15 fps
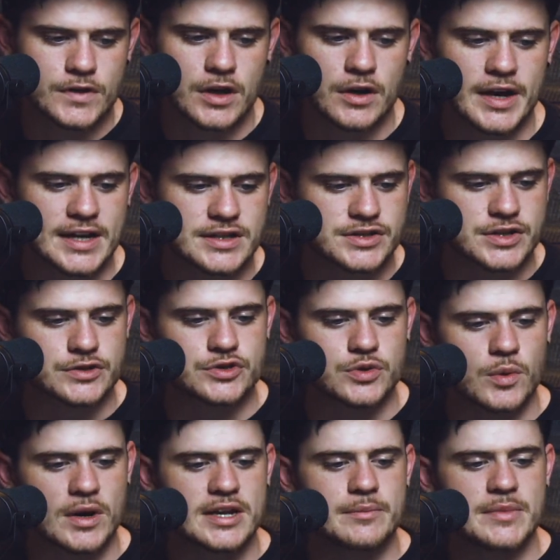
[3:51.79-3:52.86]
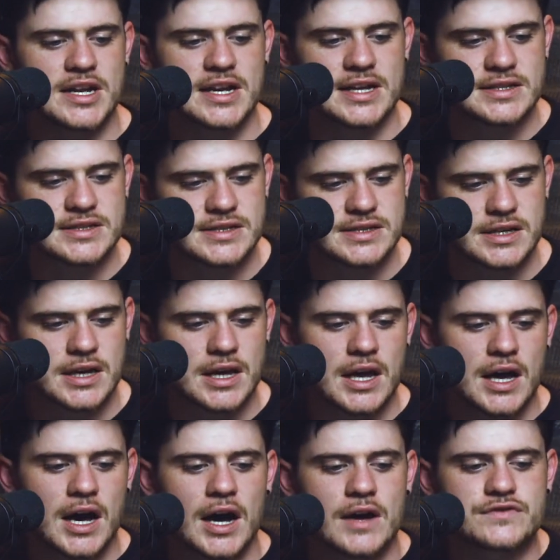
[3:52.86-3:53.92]
Okay, so 20 minutes
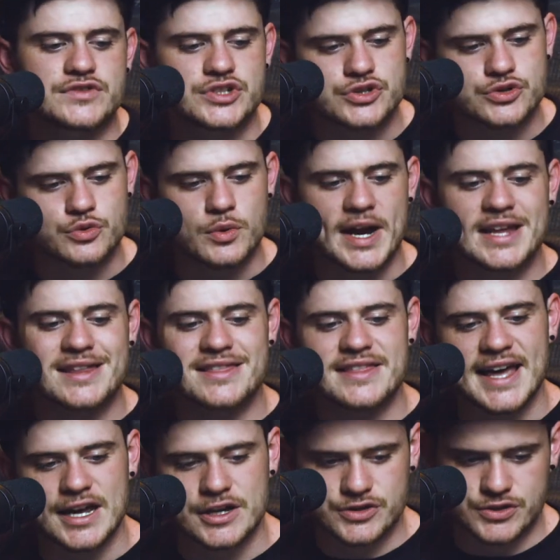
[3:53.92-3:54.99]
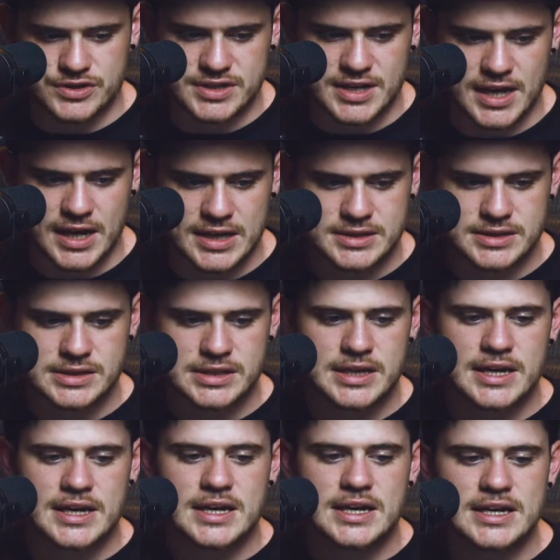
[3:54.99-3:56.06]
of strength exercise
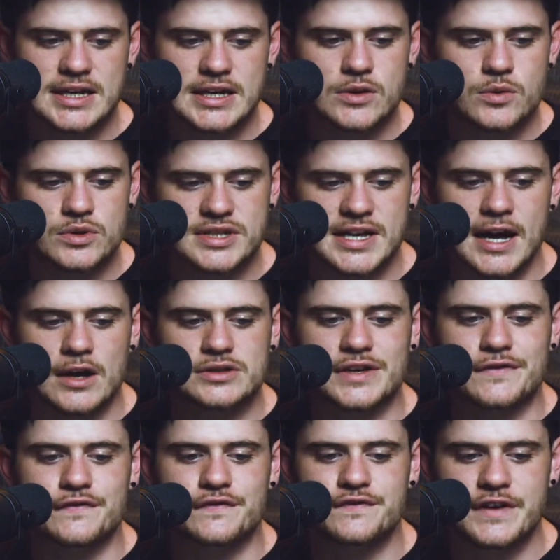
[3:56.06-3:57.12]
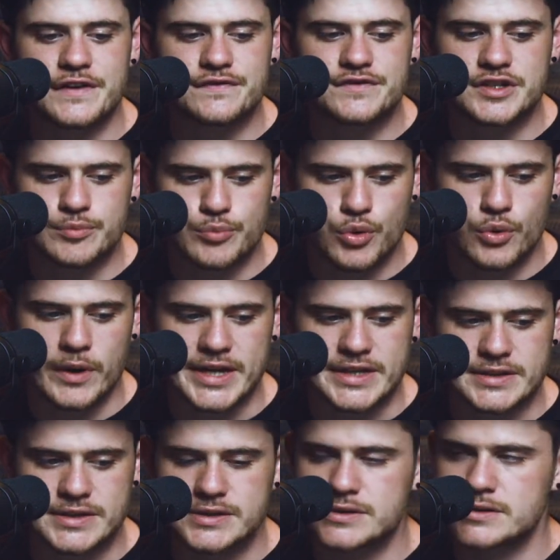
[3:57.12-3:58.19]
equals out to 50
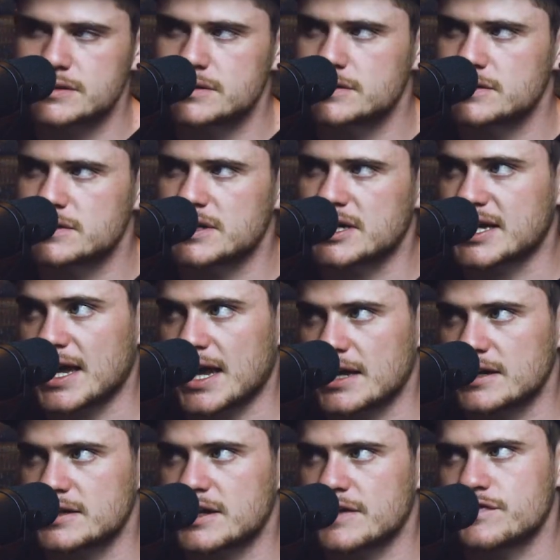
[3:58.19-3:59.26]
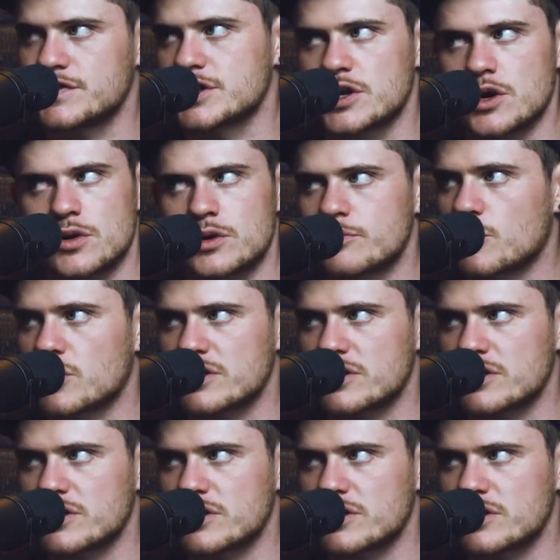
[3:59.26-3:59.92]
points. Again, if you're going